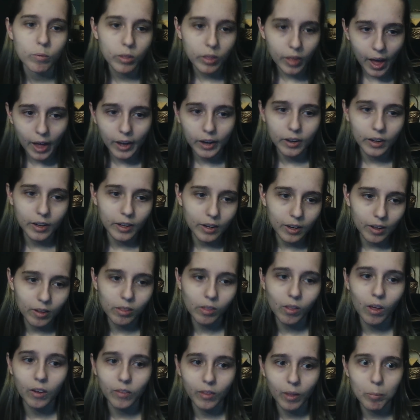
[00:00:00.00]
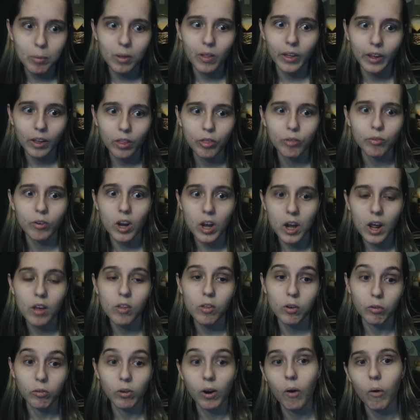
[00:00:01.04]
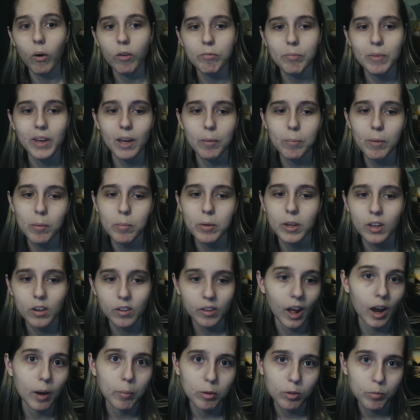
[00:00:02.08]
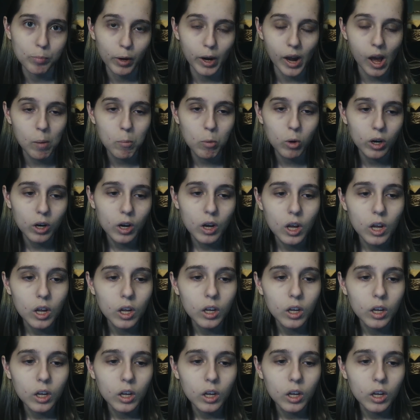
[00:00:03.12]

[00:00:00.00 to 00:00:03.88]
Saturday Nuzlocke, that'd be like 3 days in a row of me, and maybe it's got to be spread out more.